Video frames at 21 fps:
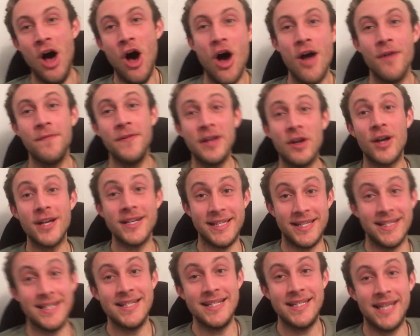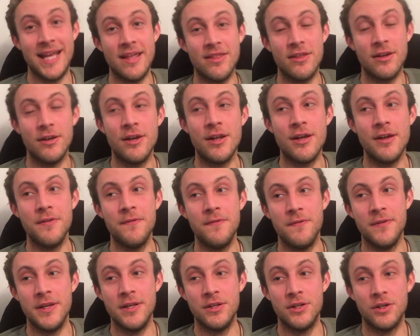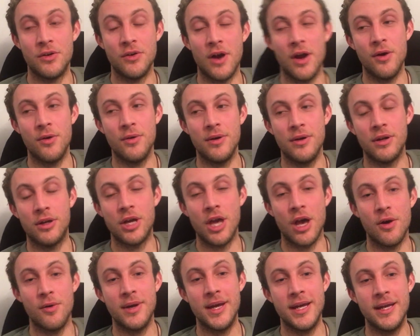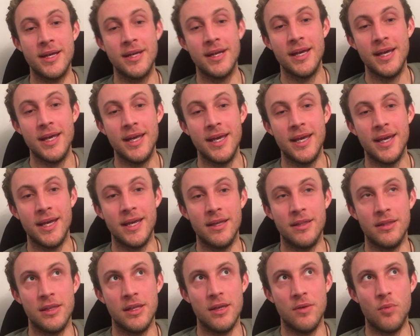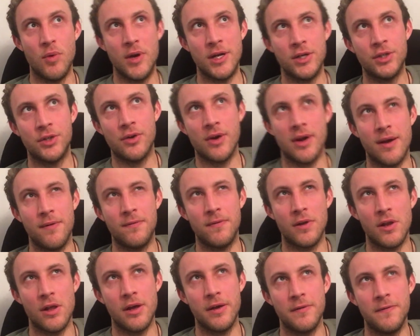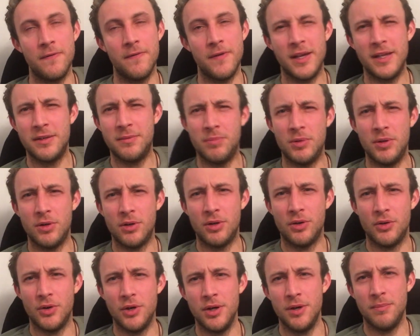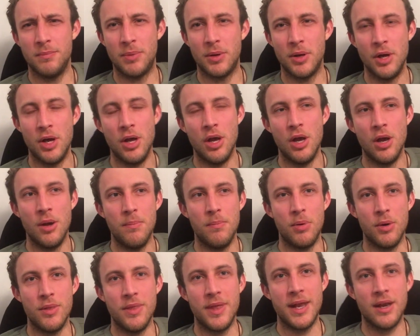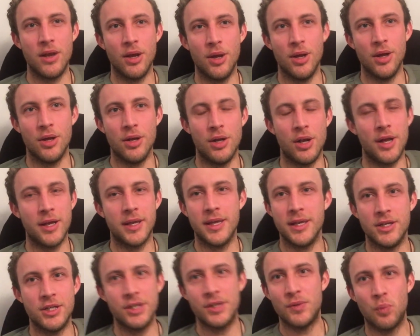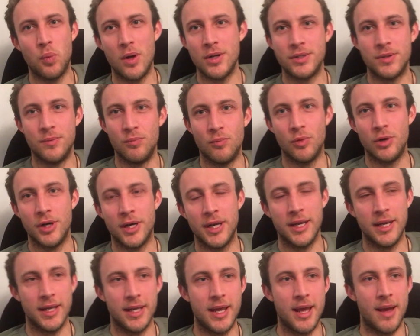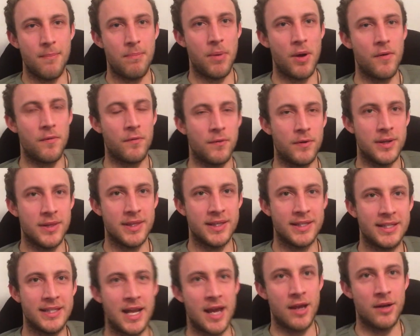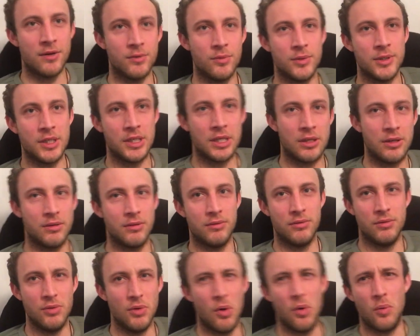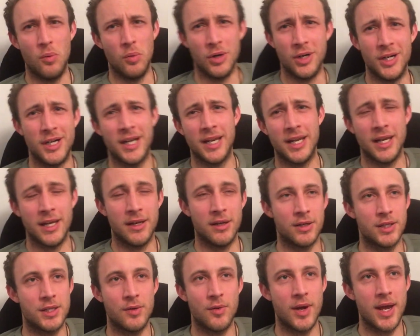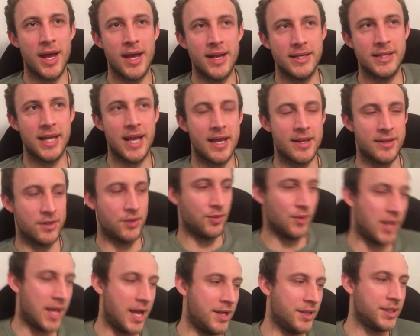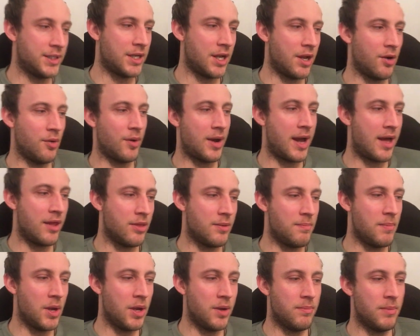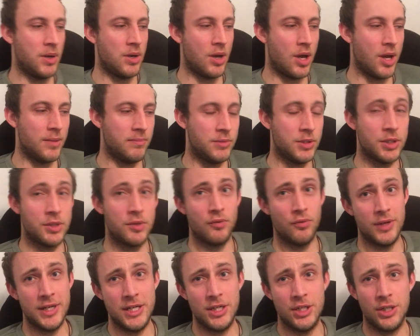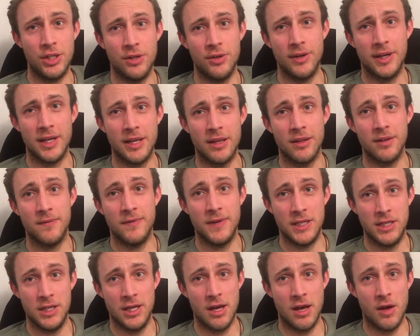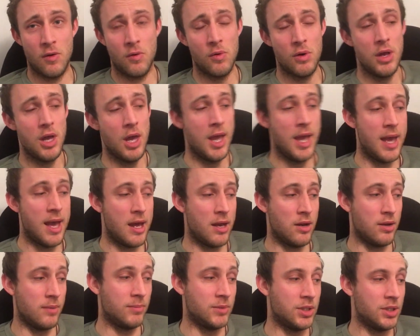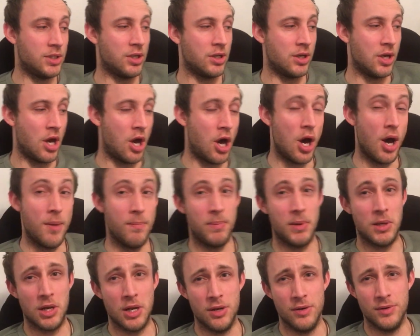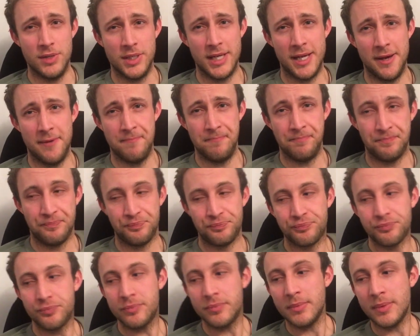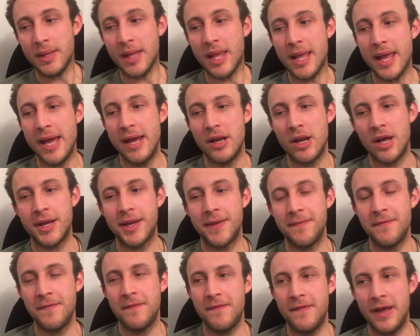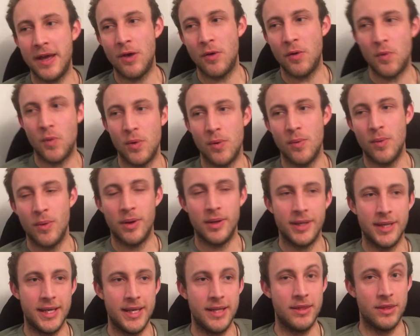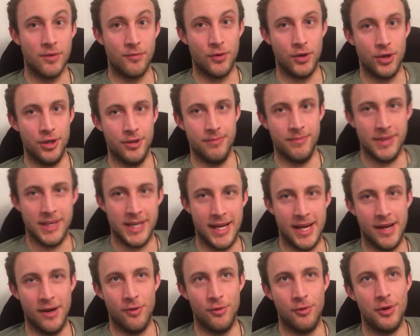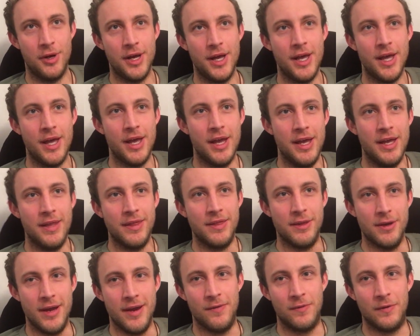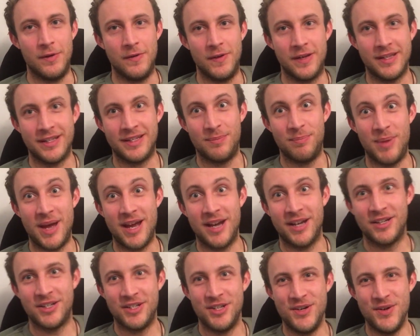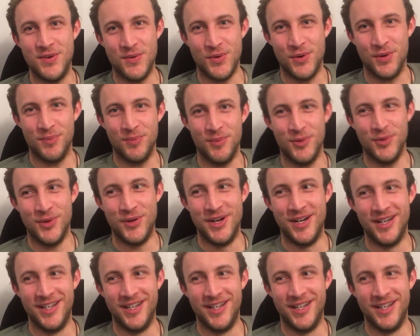I think I did get the live feed going in the Witchcraft Live Facebook group, but then like it just wasn't working. It kept buffering, the sound was not working, so I had to cancel that. So at the moment I'm just reshooting the video and I'm just gonna upload it, and I can feel in the room now that everything's back to normal.